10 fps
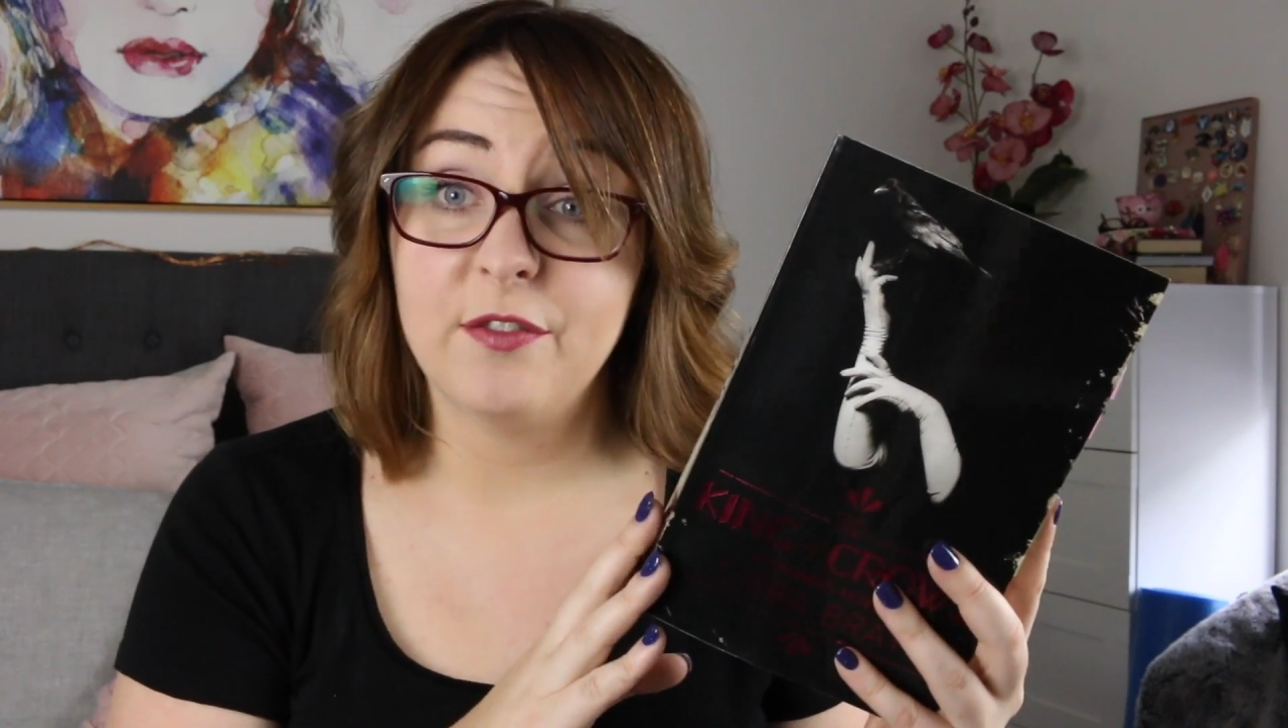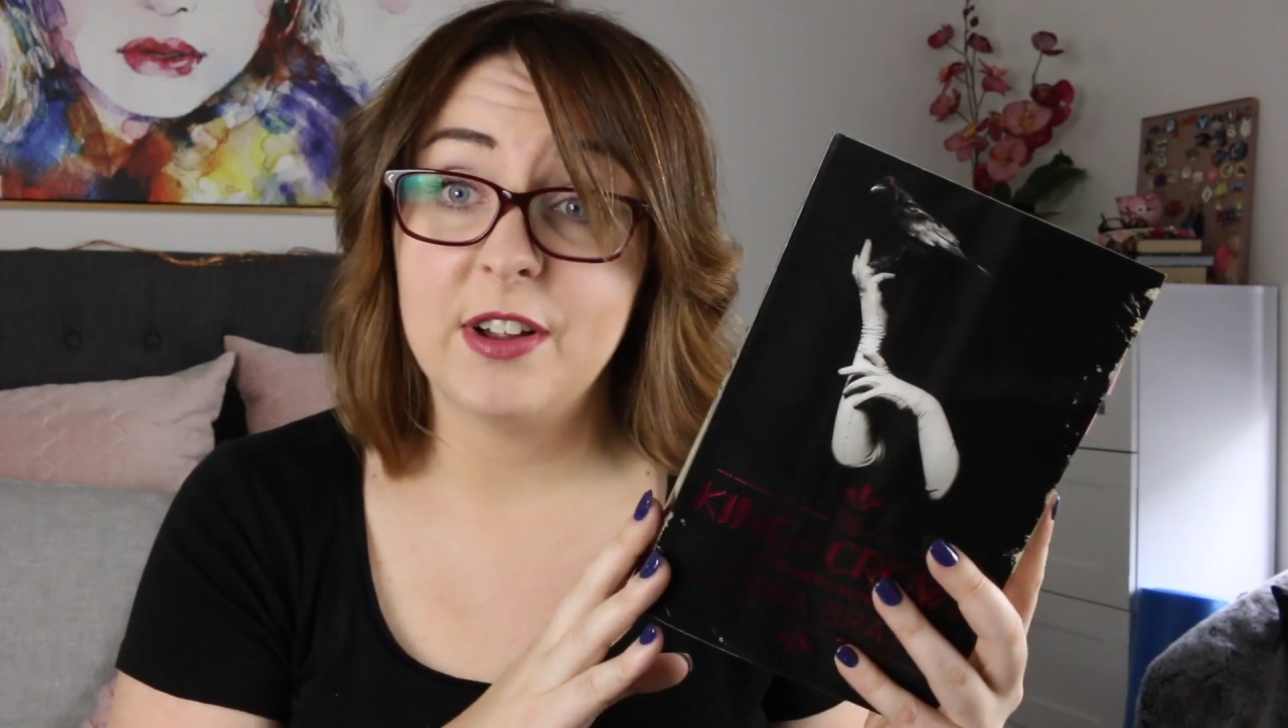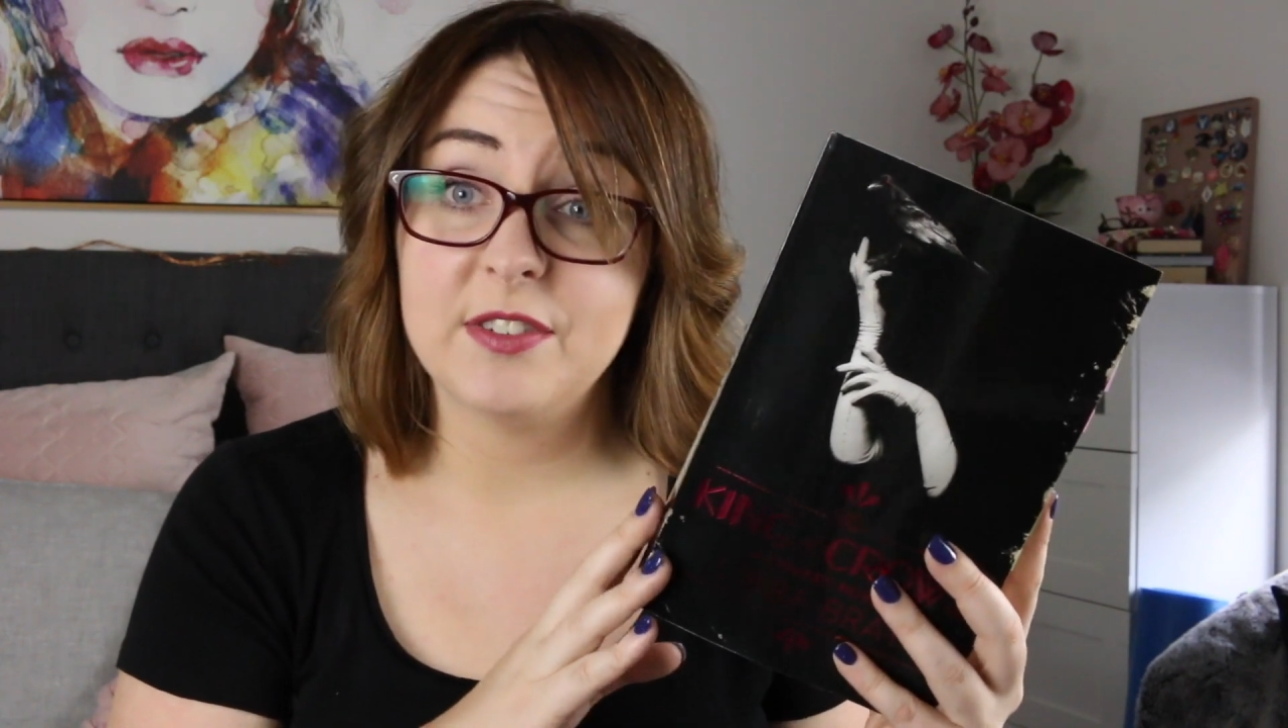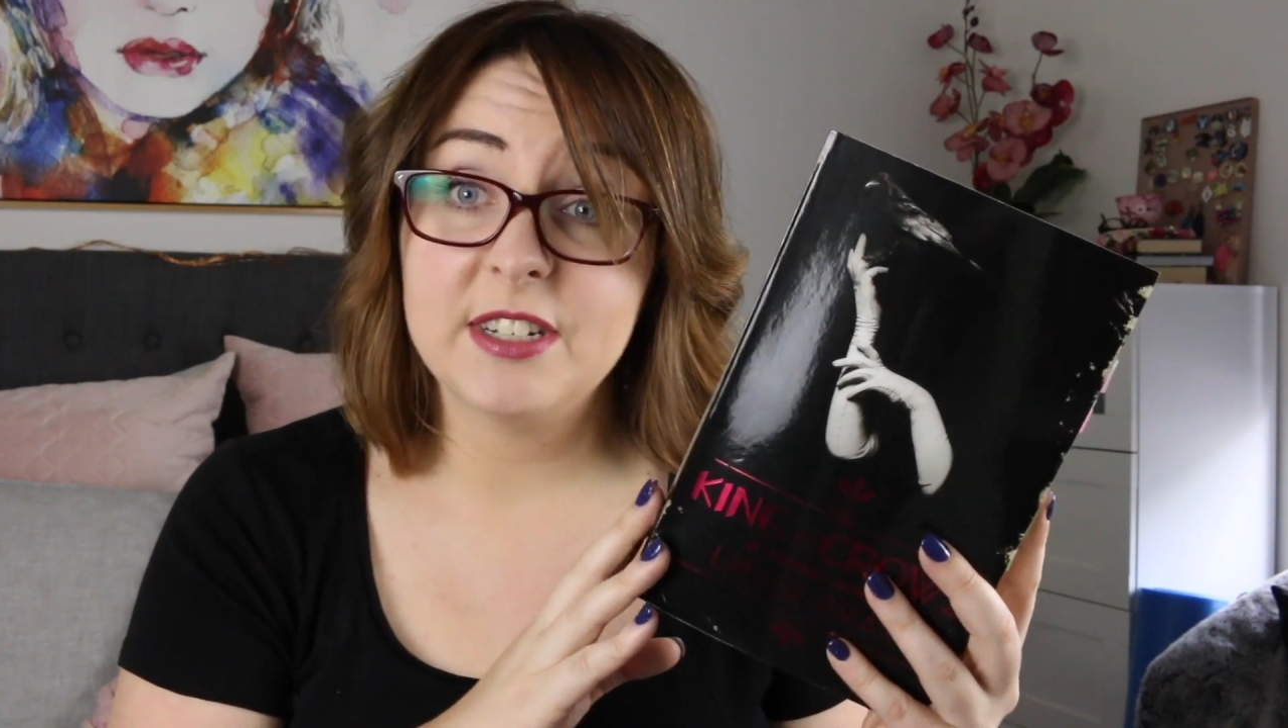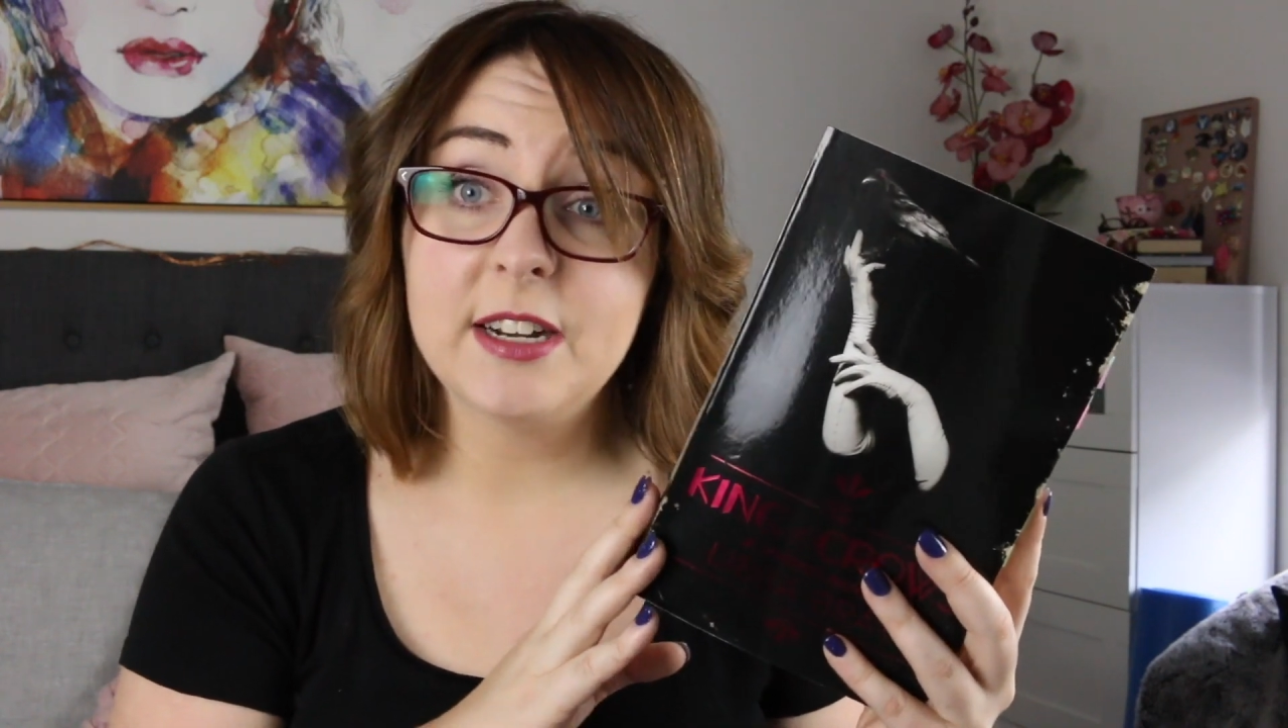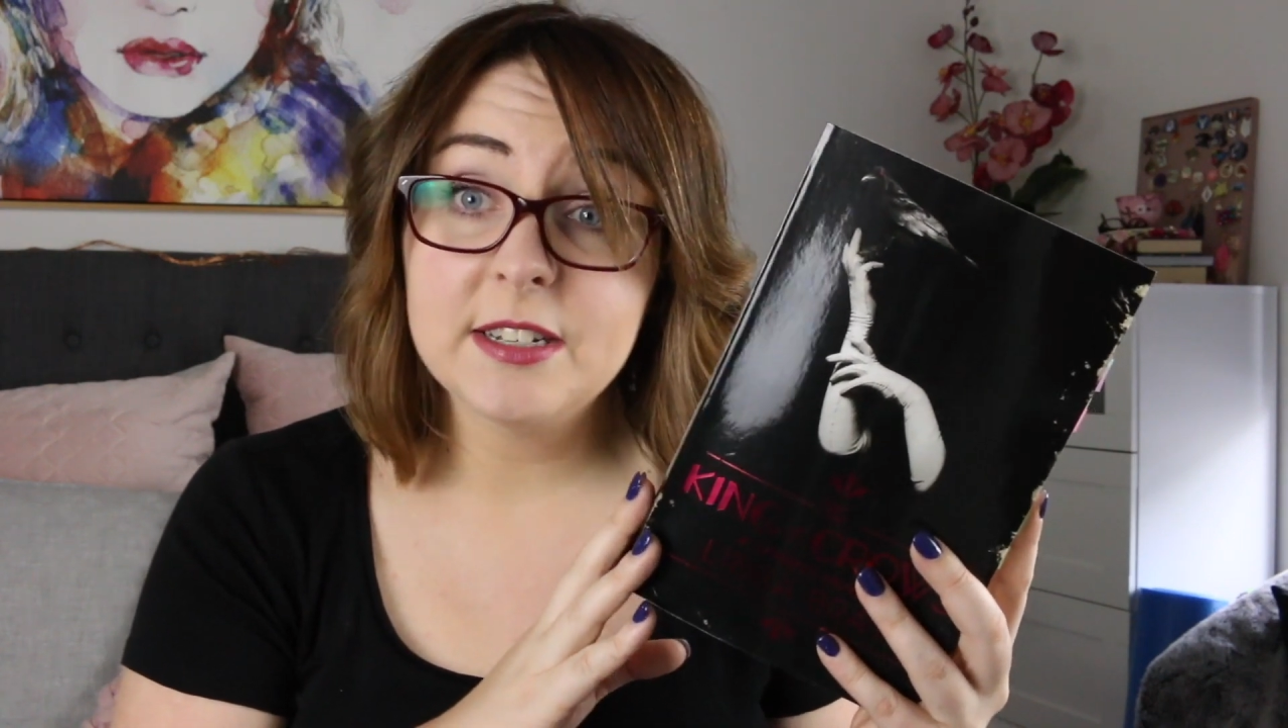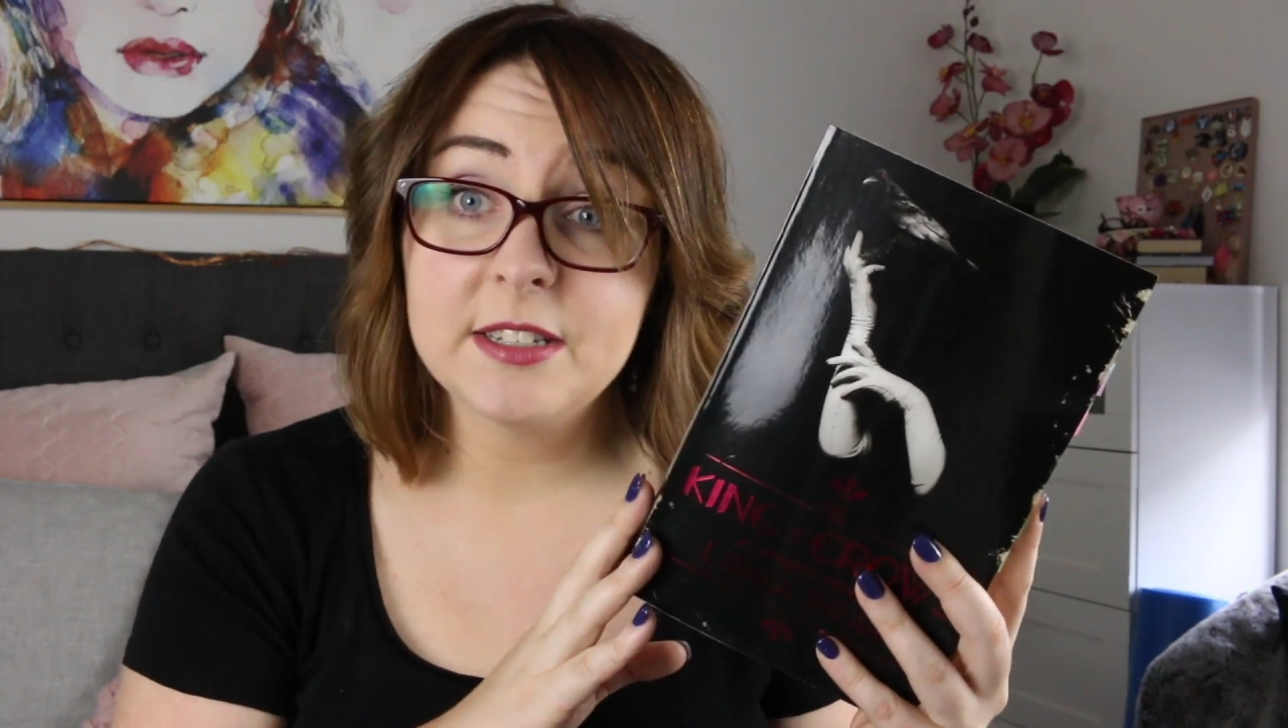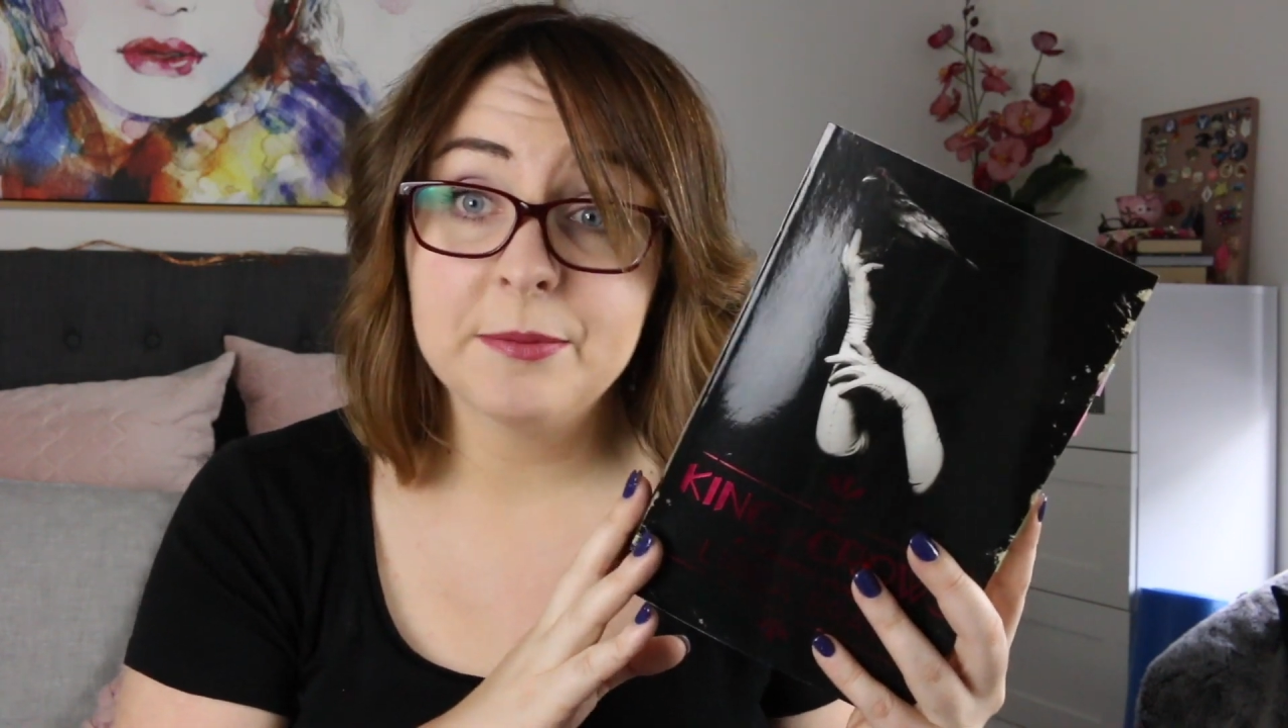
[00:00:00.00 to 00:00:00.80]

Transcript: 5 stars.